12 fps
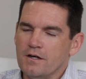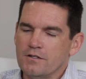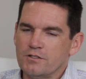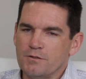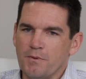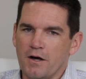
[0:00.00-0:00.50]

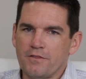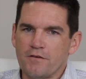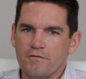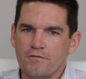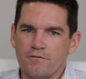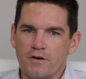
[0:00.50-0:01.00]
she bought the
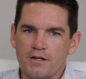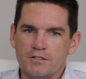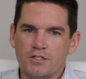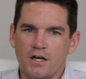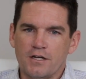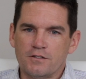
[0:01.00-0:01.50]

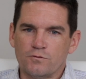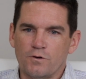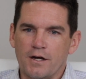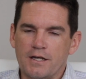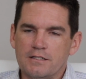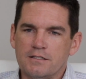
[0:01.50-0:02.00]
franchise
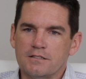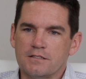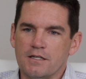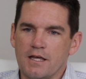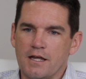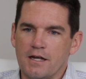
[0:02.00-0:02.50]
rights
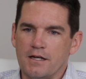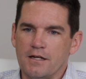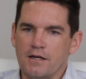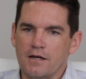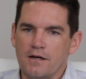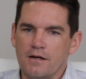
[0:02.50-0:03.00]
and
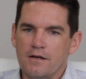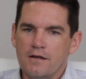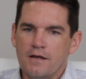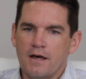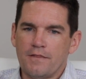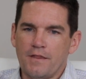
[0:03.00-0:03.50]

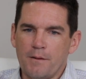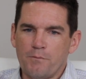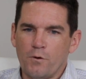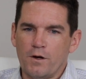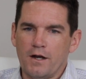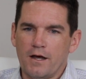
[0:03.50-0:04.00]
at that
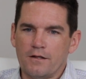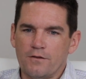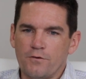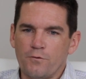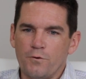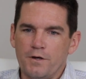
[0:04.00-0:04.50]
point had
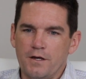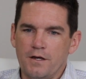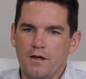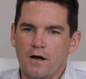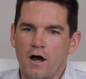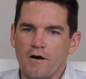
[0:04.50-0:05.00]

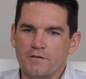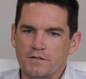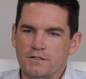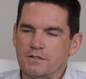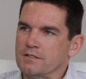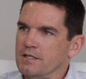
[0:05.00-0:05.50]
3
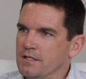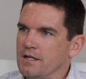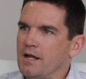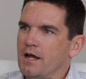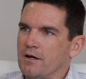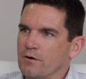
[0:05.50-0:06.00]
offices in the
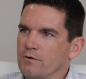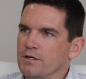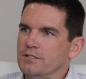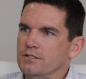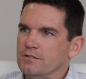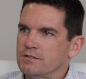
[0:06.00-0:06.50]
Niagara
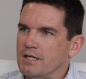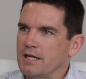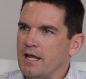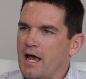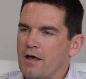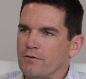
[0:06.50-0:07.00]
region: St.
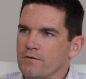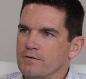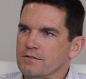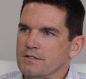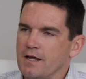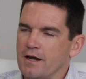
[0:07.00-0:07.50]

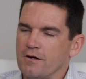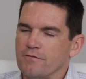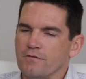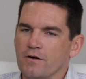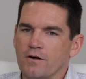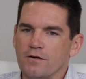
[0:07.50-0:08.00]
Catharines, Niagara
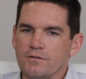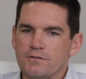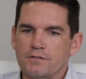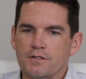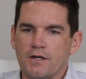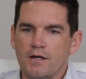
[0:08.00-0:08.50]

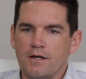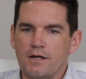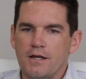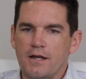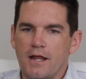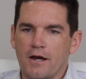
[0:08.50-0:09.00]
Falls,
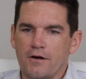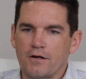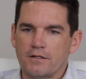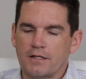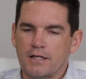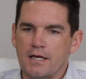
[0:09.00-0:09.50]
and Niagara
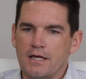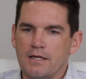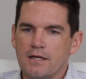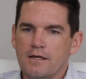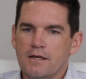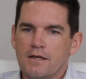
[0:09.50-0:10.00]
on the
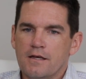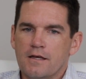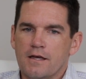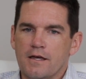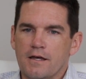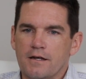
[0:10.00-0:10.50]
Lake.
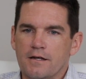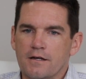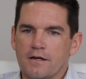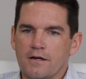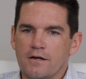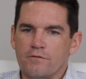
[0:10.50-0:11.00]
And
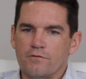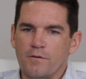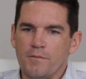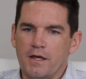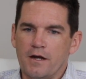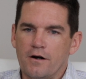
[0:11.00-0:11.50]

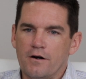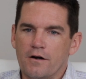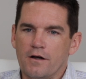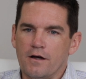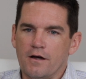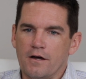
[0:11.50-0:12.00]
from
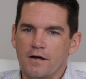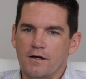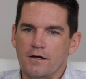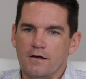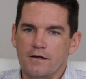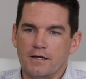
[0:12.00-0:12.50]

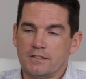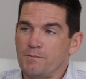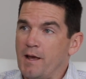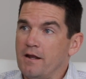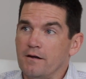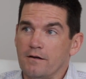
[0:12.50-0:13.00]
there,
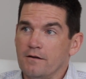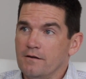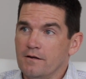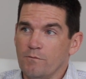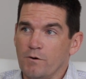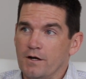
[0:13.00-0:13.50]
expanded
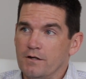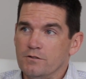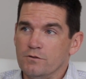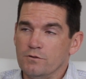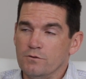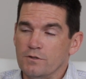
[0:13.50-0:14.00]
and went
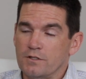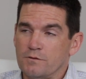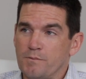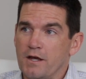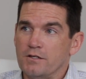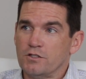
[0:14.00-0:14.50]
into
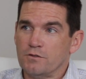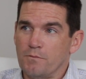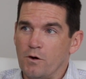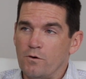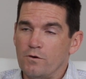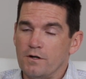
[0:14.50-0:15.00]
expansion
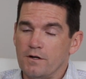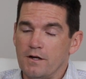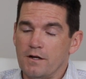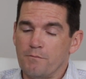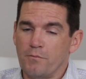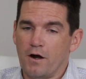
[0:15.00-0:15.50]
mode
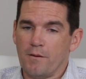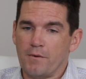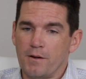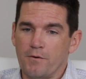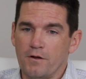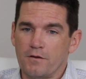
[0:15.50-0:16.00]
and brought
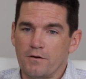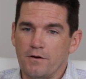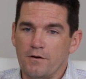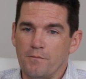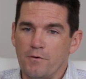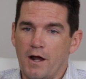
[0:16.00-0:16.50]
my
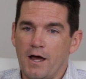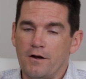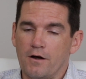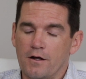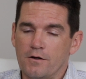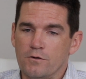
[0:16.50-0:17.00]
brother Brad
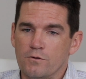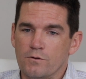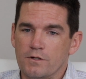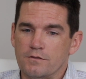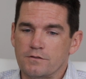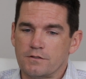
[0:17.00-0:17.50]
on, who
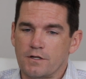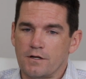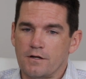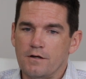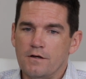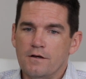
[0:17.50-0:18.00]
is
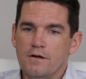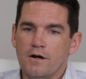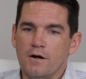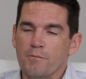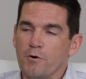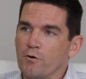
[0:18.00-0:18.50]

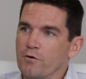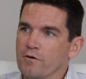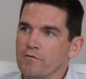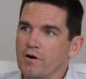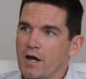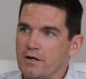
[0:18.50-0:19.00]
our broker
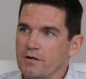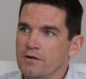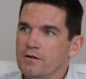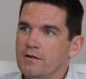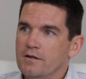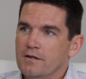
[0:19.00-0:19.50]
of
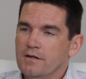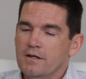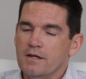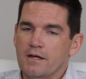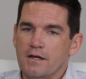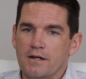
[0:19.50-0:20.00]
record.
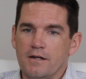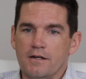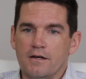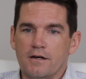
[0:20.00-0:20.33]
And,